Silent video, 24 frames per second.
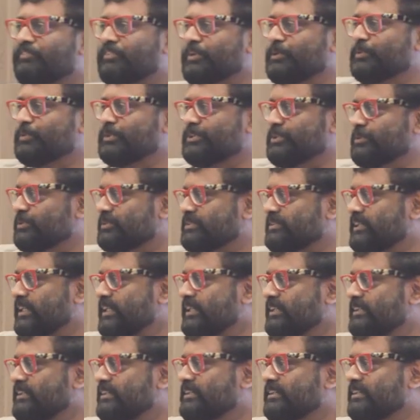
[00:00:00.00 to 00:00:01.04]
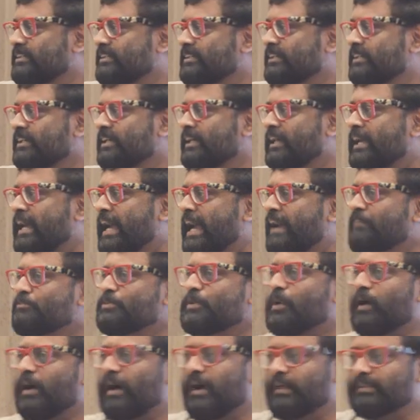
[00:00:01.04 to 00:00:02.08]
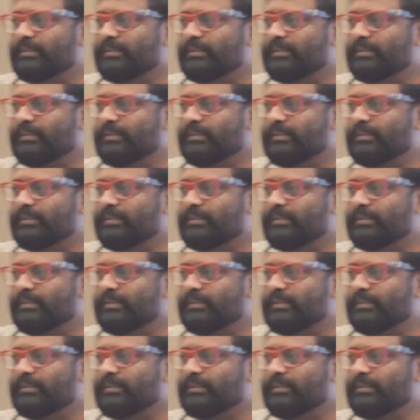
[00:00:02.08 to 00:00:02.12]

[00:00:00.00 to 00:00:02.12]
of you use, right? Have you